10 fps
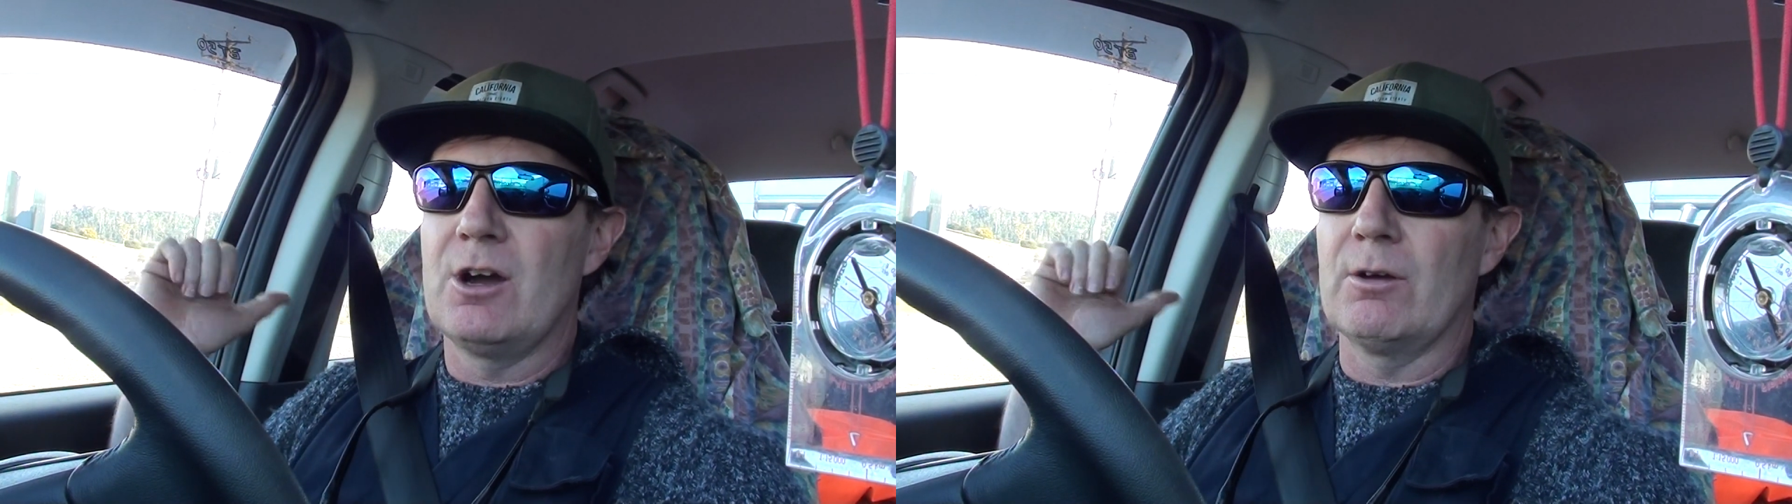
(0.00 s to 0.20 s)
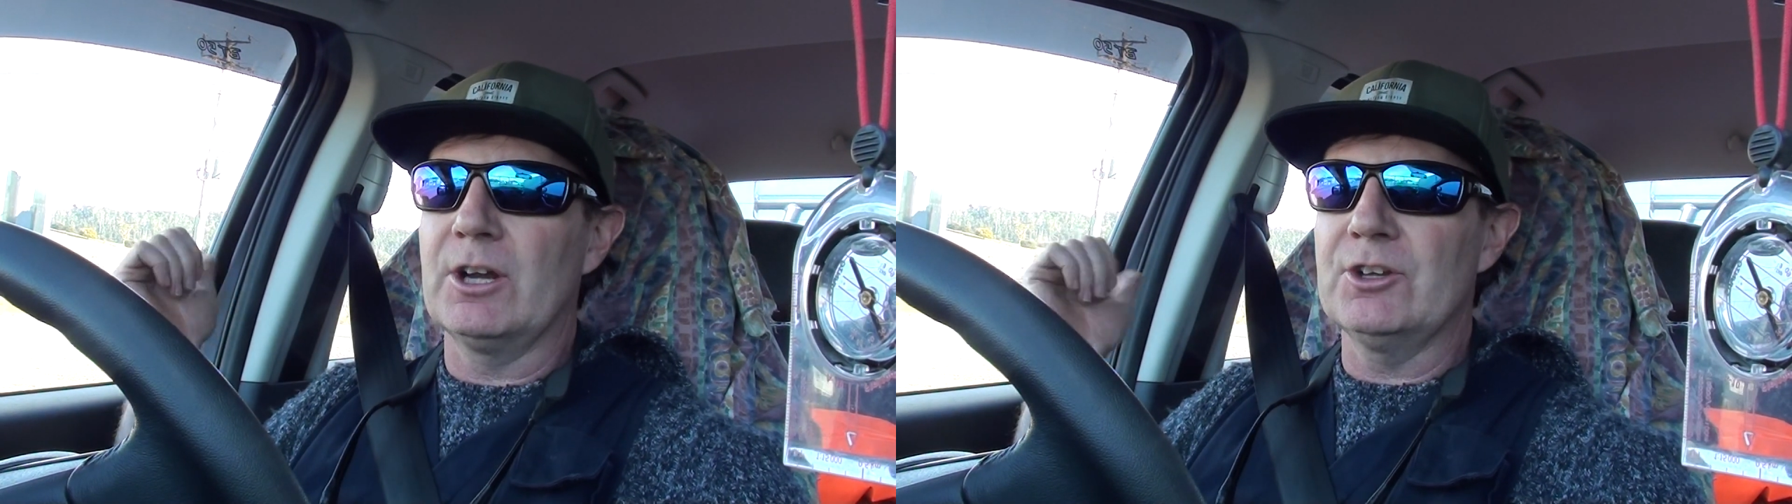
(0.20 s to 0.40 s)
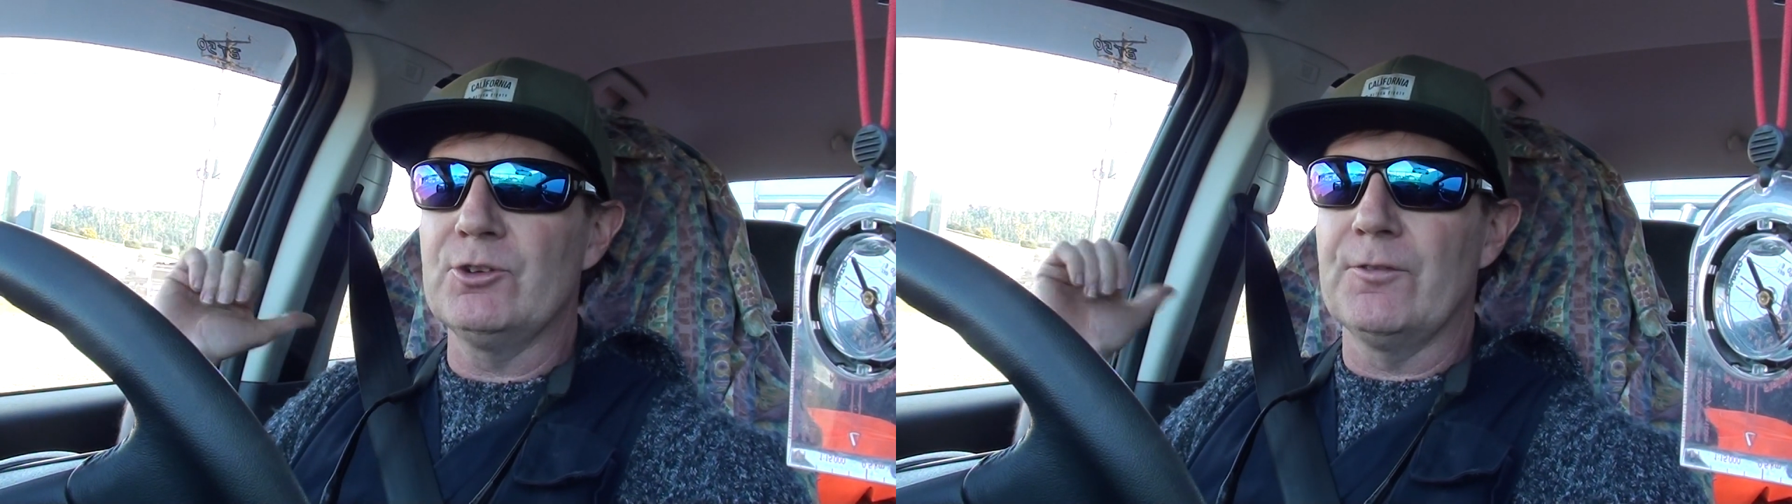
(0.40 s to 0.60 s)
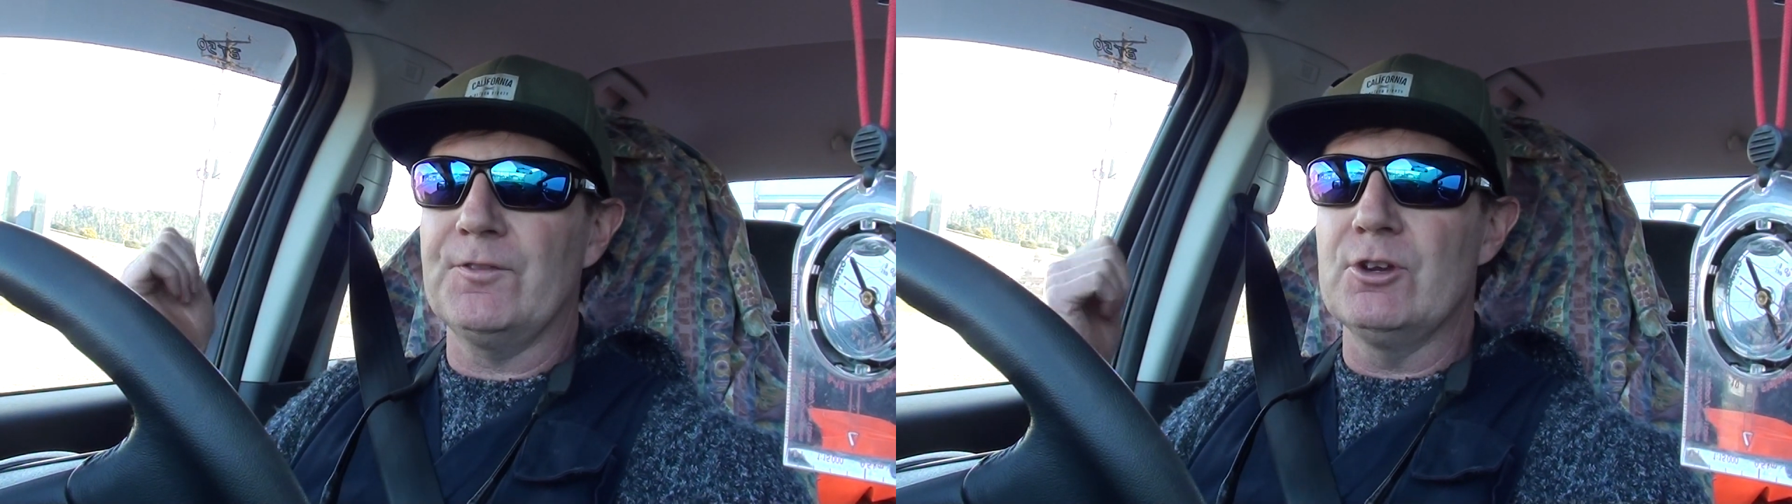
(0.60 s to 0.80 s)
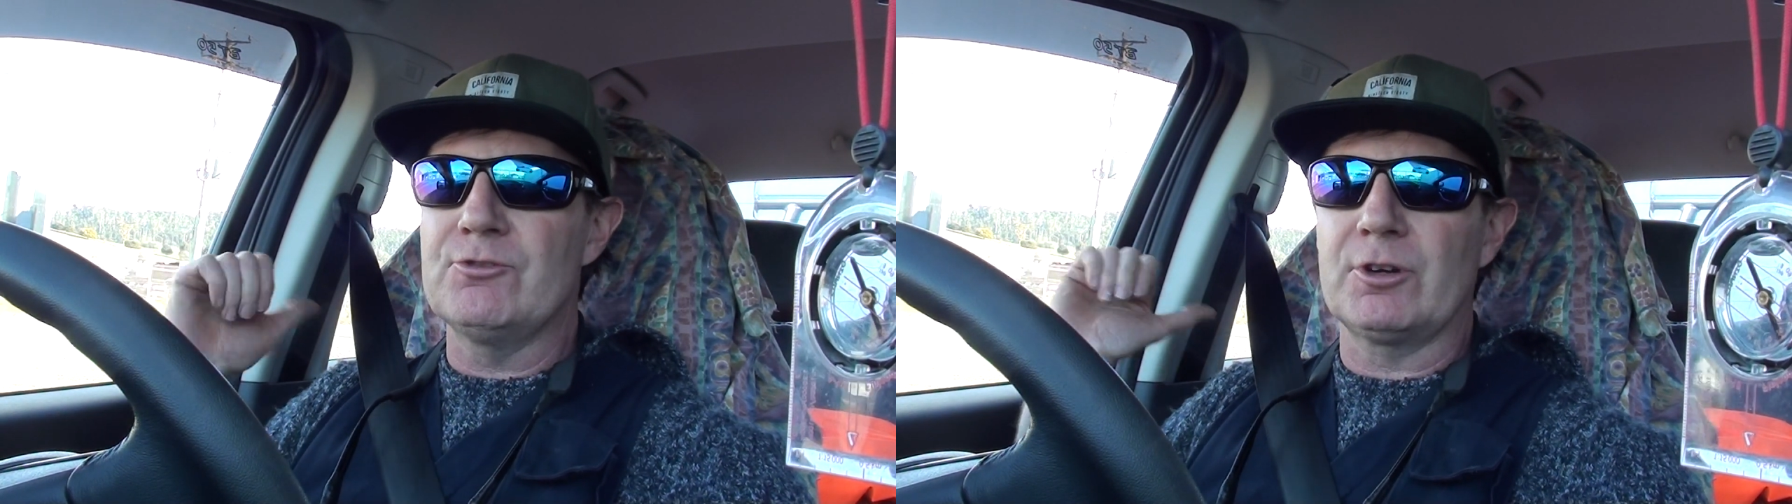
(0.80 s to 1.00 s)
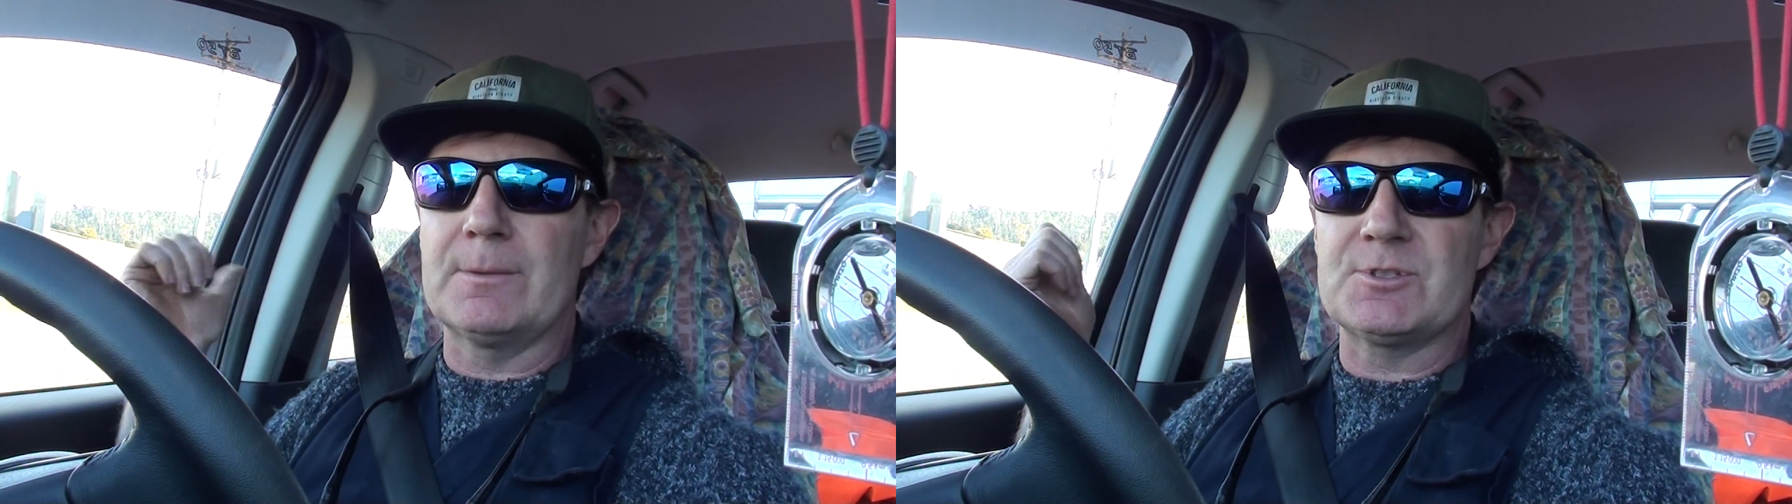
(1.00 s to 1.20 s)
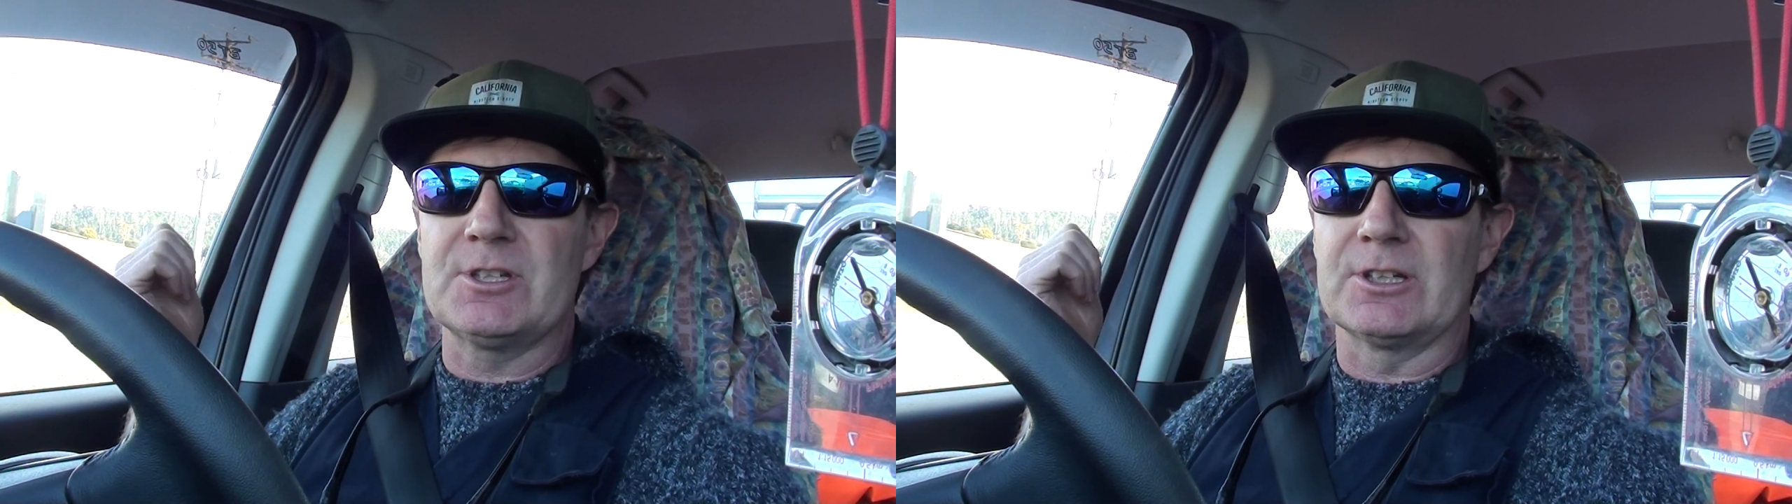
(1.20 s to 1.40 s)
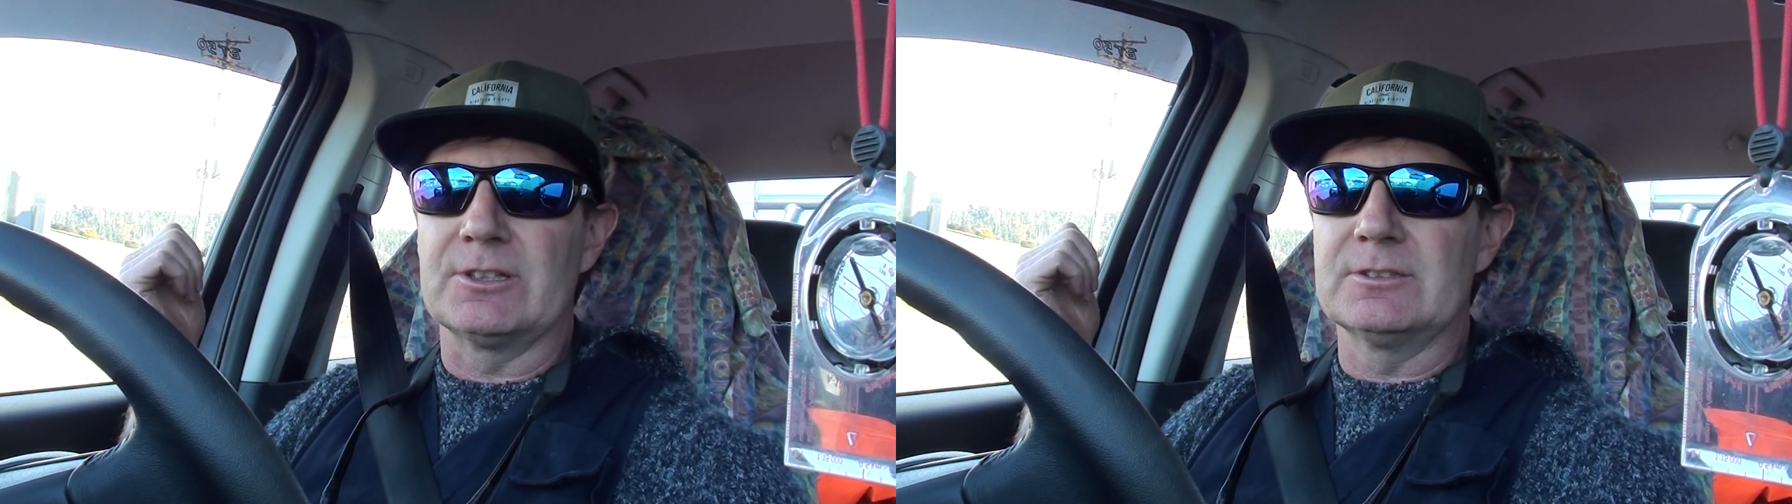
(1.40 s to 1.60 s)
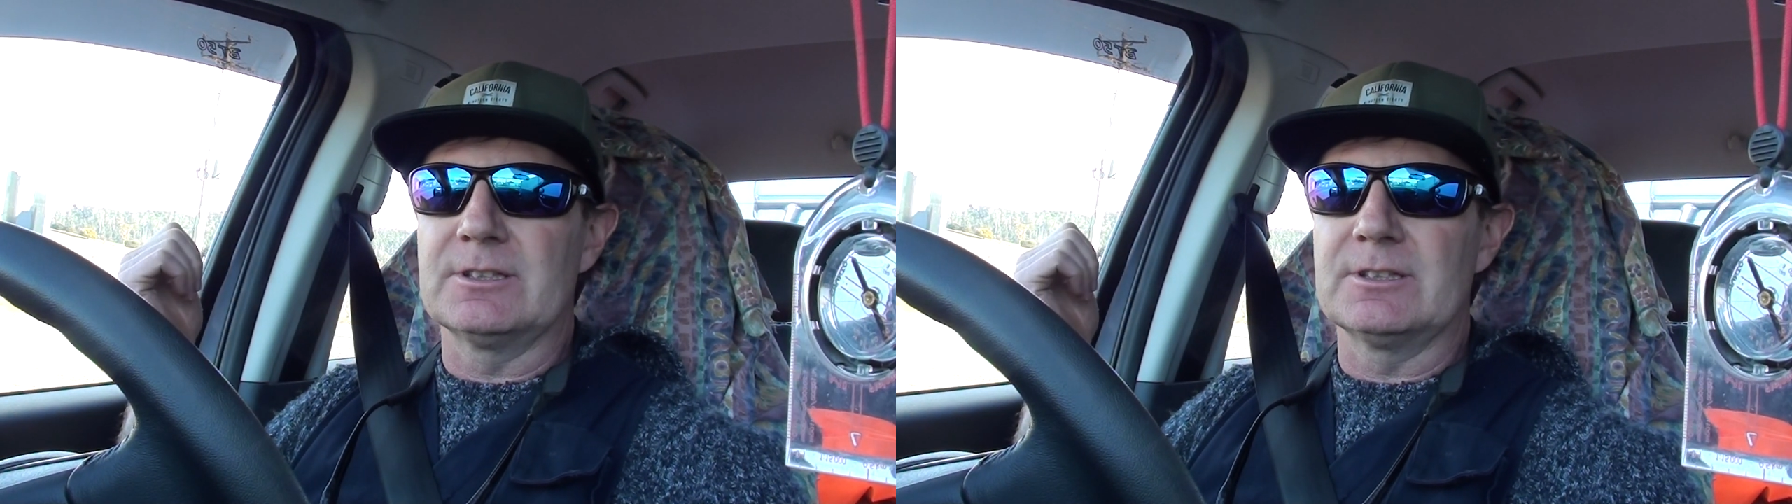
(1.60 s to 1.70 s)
I'm going to do a few trips in it